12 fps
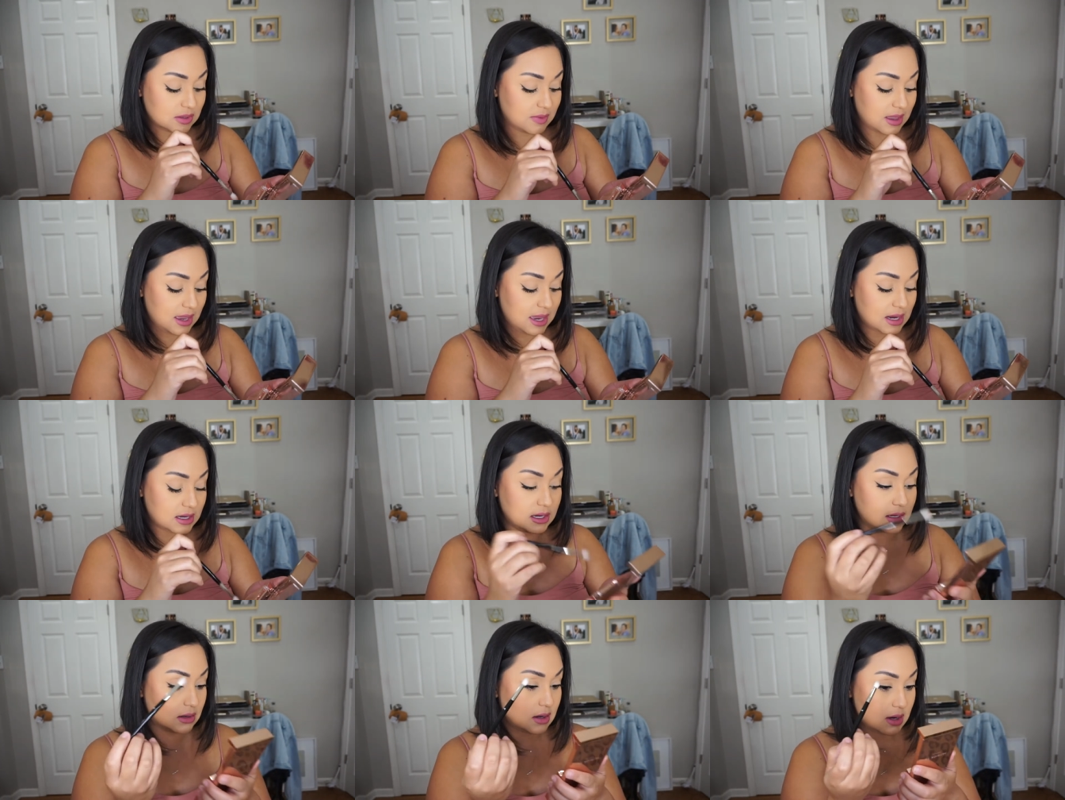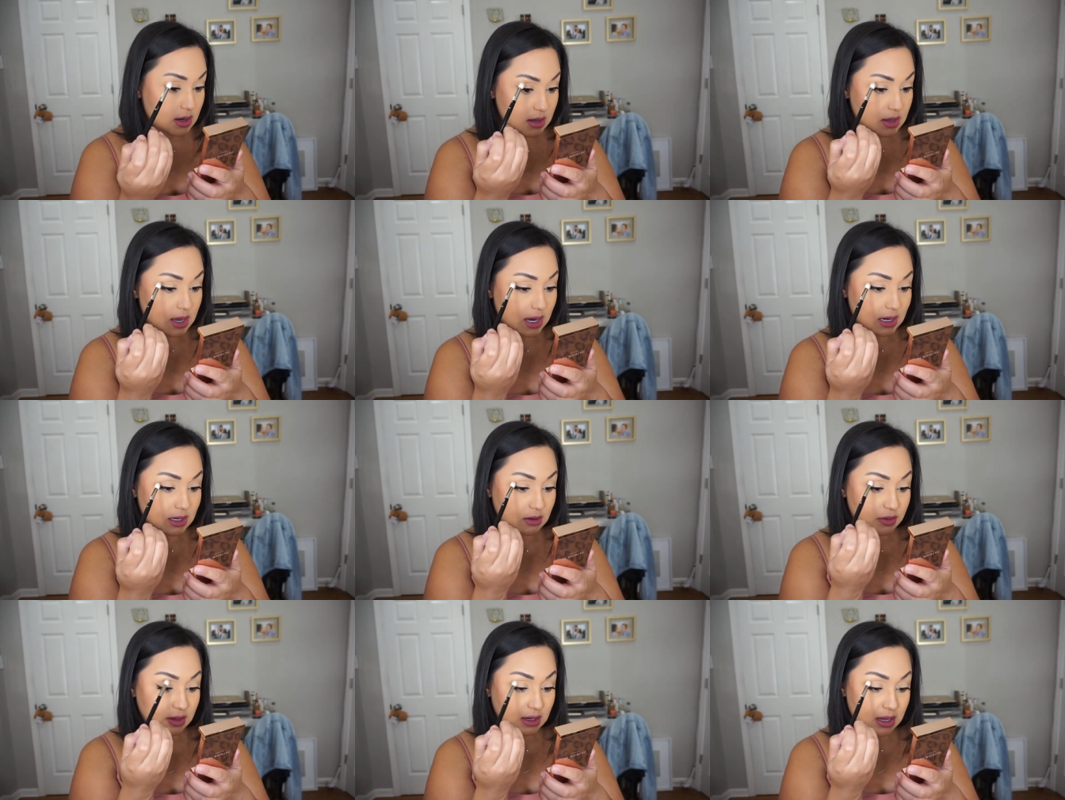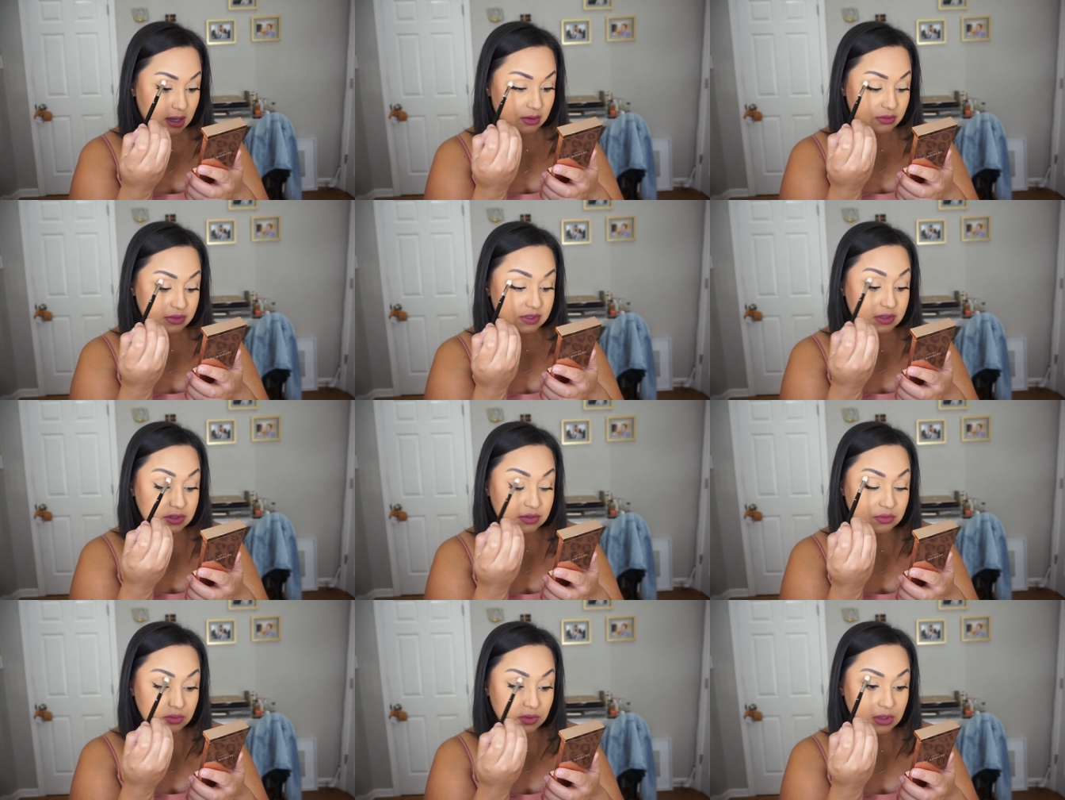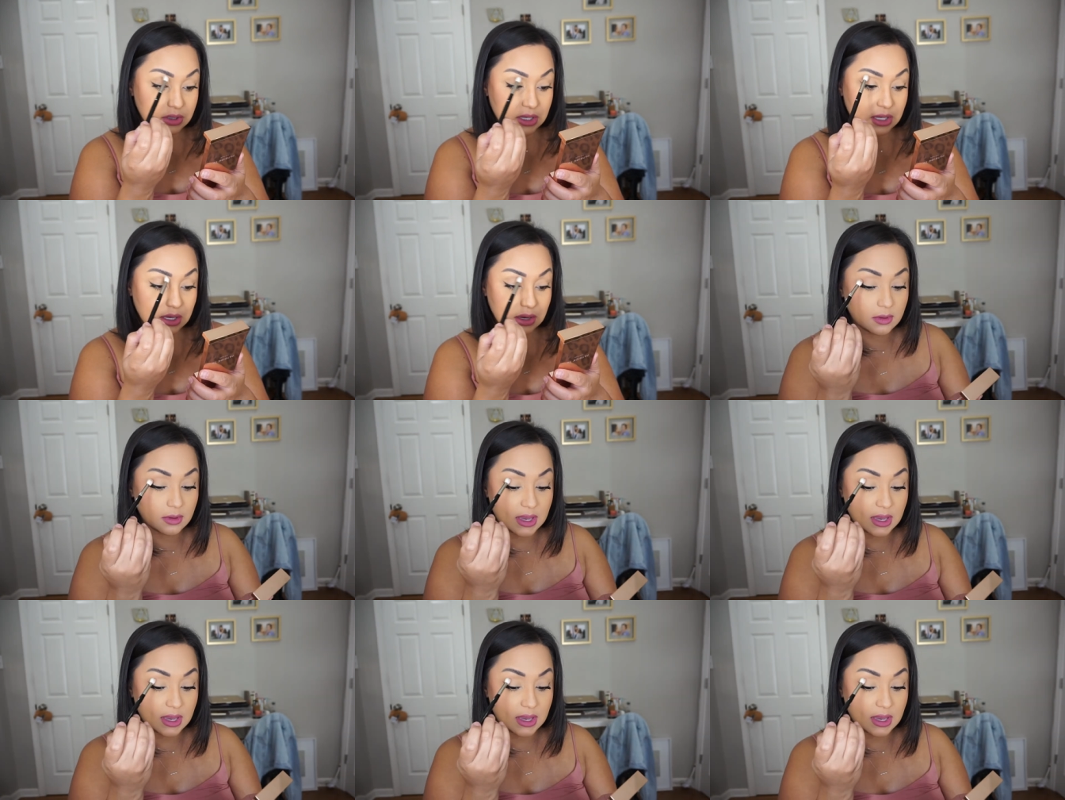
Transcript: I'm not adding anything else to really